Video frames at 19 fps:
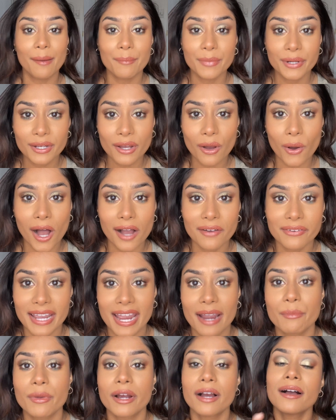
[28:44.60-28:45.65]
gonna go off
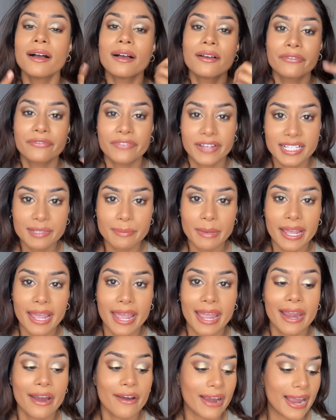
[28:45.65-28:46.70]
camera, fix my
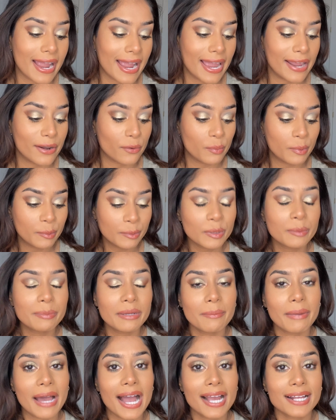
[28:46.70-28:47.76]
hair, and we will be
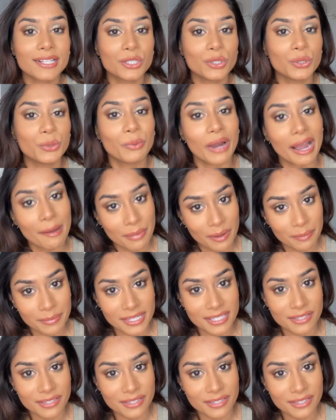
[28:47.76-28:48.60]
back to wrap up this